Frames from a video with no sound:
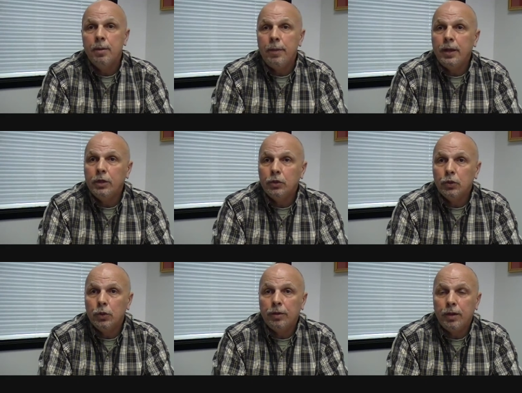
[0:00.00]
making
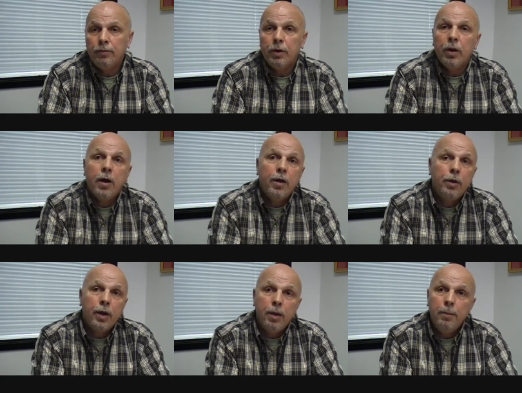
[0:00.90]
sure that if there are
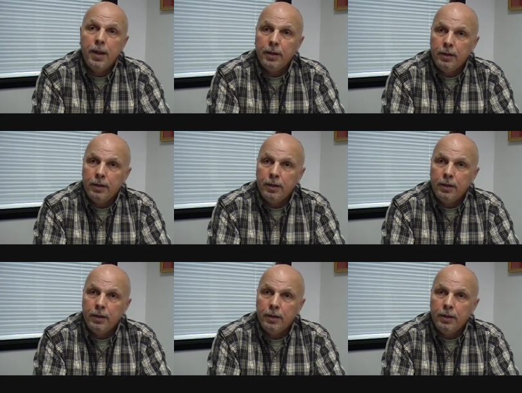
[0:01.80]
other unmet